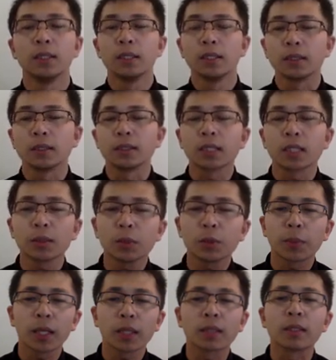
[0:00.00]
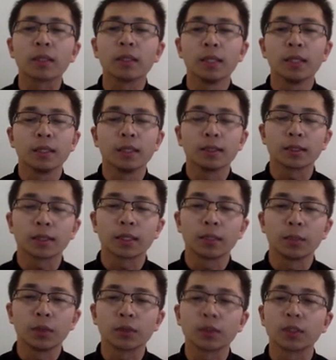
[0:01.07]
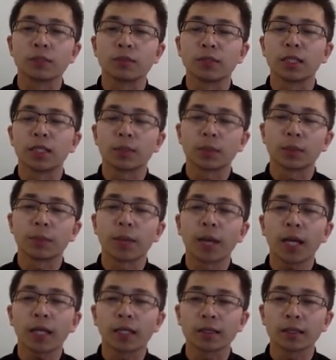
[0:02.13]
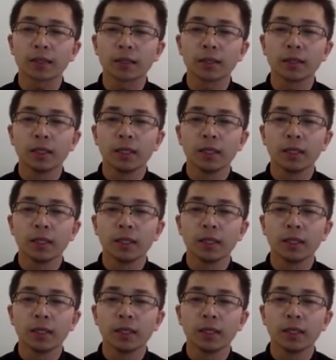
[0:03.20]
The table body is composed of a number of buckets,